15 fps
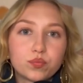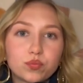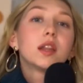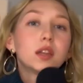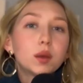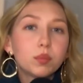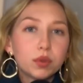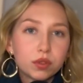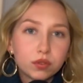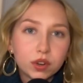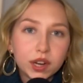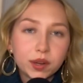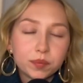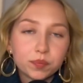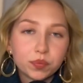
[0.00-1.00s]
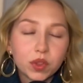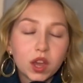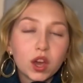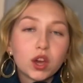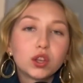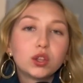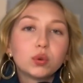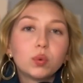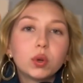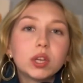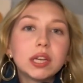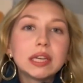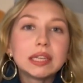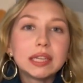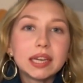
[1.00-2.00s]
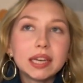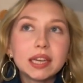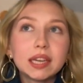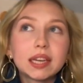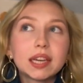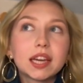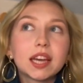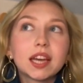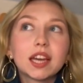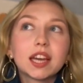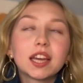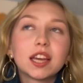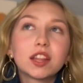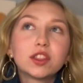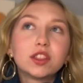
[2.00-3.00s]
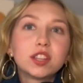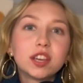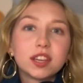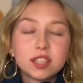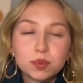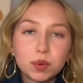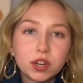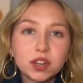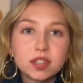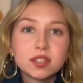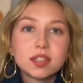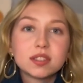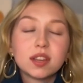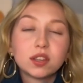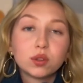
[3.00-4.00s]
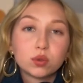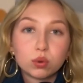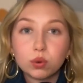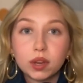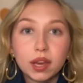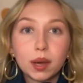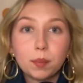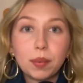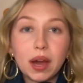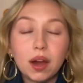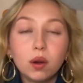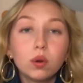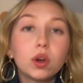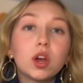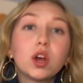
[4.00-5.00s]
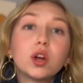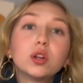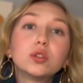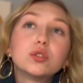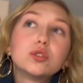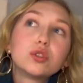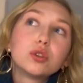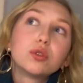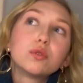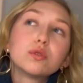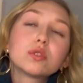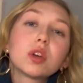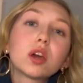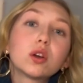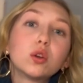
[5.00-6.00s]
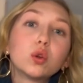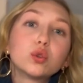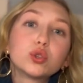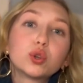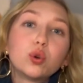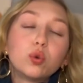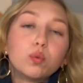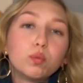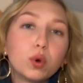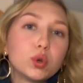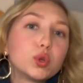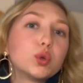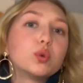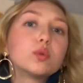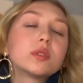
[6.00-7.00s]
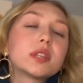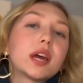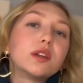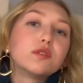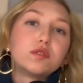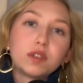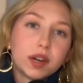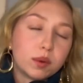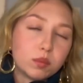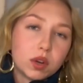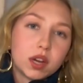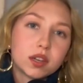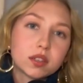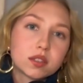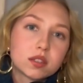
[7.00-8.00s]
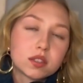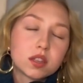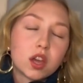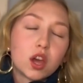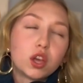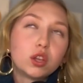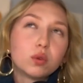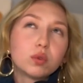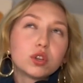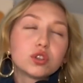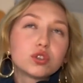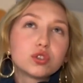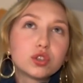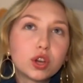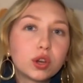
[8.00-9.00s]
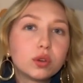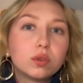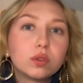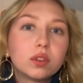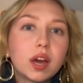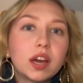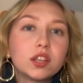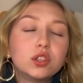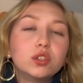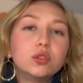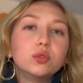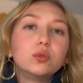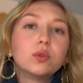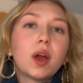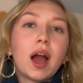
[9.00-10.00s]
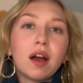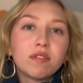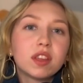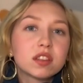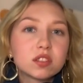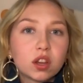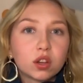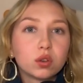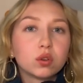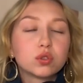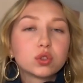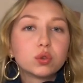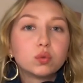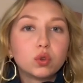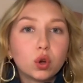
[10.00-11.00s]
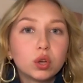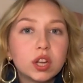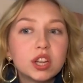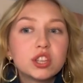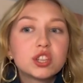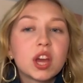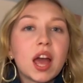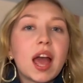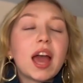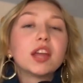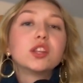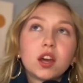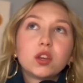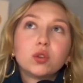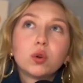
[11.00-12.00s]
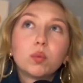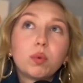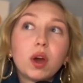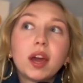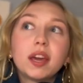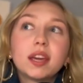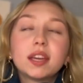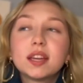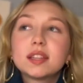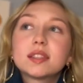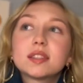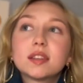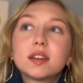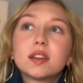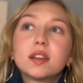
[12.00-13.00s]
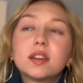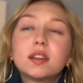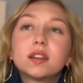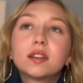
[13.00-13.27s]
Number 3, you want to link the experiences that you're talking about to psychological models and frameworks. You want to show that you have that psychological knowledge and you're applying it to